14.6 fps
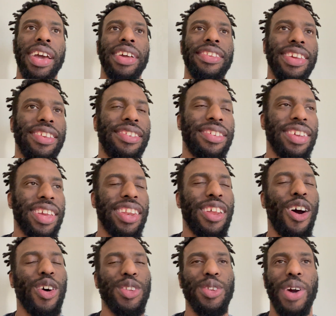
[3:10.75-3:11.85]
teaching, and
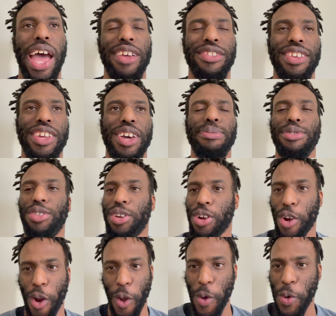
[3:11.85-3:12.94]
also how she comes to
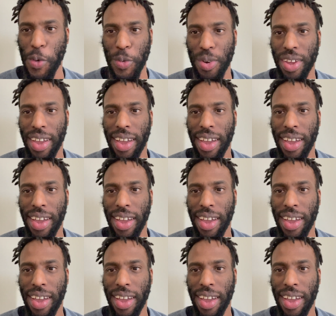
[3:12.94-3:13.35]
her own.